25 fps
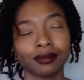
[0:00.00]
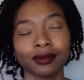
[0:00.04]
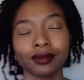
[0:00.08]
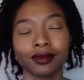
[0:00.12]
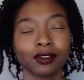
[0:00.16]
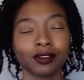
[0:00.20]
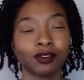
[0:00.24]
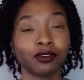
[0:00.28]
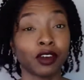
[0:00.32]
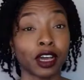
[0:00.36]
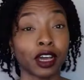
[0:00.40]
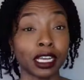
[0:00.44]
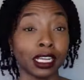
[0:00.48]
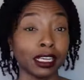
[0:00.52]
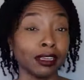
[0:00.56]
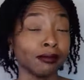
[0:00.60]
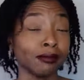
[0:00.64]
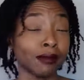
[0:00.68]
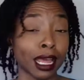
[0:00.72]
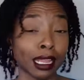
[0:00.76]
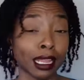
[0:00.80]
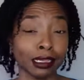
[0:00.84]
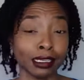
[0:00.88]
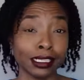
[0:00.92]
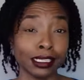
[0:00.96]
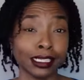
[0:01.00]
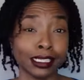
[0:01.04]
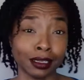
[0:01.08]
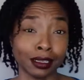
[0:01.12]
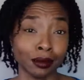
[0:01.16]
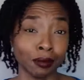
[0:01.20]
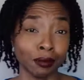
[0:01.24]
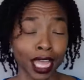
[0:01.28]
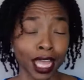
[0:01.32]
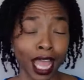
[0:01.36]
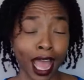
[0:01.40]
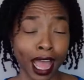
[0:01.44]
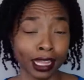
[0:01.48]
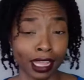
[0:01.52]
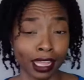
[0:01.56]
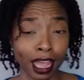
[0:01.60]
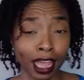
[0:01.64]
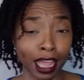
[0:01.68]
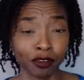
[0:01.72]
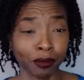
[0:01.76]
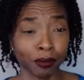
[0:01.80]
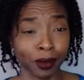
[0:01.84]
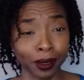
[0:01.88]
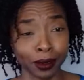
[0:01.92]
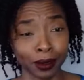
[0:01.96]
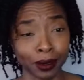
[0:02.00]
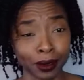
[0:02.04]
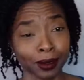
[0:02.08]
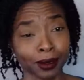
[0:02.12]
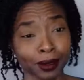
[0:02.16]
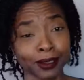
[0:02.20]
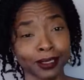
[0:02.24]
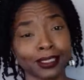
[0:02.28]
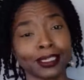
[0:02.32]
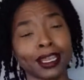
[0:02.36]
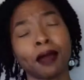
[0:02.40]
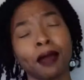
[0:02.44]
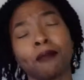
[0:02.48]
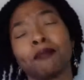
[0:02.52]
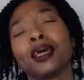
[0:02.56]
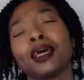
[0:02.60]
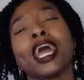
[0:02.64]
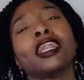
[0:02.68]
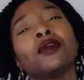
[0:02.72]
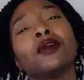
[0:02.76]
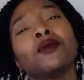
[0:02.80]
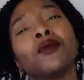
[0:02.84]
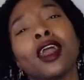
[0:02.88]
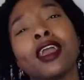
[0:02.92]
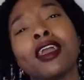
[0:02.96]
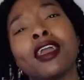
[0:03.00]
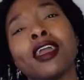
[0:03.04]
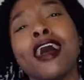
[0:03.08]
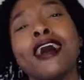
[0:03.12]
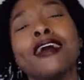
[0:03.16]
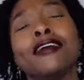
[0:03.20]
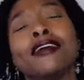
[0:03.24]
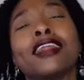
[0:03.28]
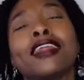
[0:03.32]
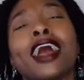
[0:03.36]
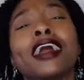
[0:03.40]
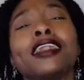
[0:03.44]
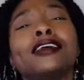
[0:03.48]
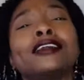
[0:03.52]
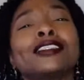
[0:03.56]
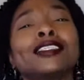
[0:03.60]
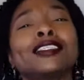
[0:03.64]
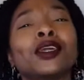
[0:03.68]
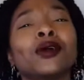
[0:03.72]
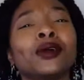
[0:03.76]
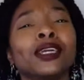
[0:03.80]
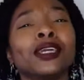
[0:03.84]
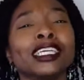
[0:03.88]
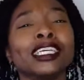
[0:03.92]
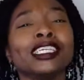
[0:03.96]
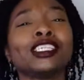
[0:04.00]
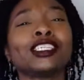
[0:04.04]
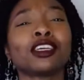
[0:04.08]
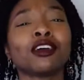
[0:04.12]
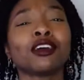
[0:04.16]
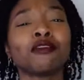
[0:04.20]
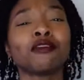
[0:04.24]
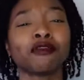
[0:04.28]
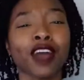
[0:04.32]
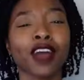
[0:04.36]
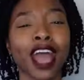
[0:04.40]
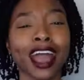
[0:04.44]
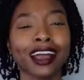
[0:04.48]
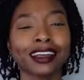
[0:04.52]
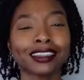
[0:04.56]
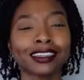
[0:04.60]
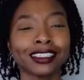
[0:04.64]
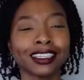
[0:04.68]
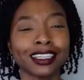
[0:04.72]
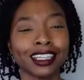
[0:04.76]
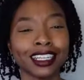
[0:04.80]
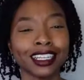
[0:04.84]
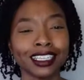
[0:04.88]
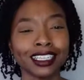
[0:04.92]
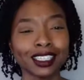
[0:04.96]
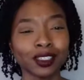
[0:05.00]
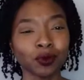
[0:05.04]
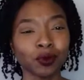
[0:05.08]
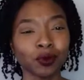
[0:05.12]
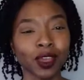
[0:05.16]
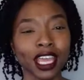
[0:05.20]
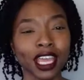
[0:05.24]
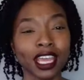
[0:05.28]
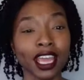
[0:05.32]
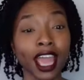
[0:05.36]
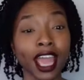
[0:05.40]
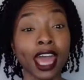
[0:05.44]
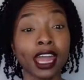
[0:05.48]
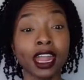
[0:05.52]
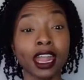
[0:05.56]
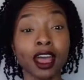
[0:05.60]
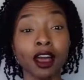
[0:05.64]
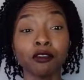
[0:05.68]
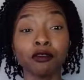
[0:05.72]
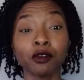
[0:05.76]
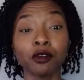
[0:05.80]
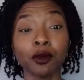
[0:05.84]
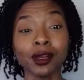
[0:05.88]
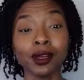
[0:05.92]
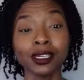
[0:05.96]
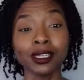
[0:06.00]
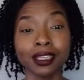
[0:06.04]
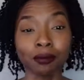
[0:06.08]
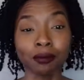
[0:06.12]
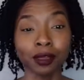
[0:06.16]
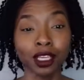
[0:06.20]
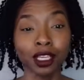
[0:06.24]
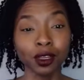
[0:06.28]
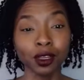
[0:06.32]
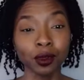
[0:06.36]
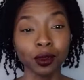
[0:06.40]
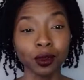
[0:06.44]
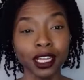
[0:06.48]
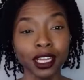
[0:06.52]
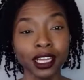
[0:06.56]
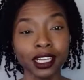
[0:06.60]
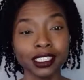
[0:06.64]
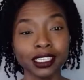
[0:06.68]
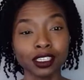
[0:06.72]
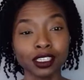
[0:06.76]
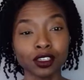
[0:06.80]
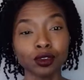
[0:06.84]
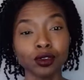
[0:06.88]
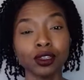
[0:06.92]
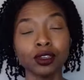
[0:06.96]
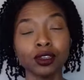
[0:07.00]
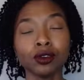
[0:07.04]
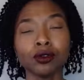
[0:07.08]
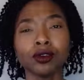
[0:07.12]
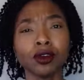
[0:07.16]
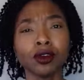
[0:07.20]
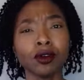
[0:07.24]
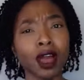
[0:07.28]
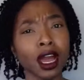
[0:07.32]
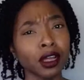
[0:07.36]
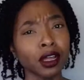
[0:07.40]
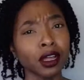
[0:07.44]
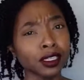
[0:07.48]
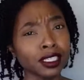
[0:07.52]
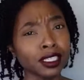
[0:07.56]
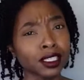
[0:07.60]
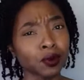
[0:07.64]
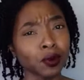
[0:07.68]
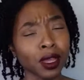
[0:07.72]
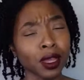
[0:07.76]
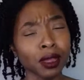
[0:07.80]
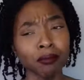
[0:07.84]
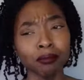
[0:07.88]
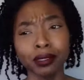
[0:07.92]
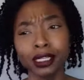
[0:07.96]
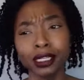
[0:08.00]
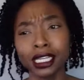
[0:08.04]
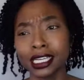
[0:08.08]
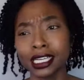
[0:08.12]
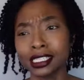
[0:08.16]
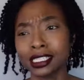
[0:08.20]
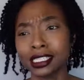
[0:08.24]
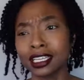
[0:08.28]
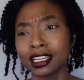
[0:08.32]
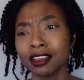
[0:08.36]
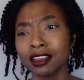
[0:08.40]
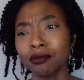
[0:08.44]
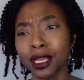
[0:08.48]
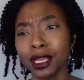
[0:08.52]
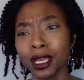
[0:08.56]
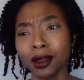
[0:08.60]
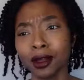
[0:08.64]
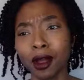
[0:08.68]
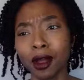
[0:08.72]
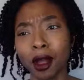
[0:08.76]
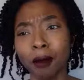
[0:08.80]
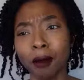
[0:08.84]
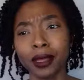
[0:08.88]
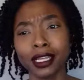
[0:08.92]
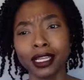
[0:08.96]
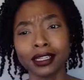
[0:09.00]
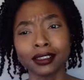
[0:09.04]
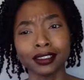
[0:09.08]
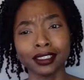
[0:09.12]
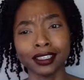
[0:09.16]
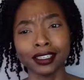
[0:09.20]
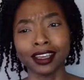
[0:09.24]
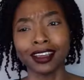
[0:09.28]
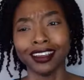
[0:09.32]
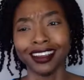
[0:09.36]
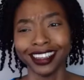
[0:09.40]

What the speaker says: funny, at least to me. I laugh about it all the time. But anyway, that is your Isha fact this week. And of course, I'm curious, do you know how to swim? Please leave me a comment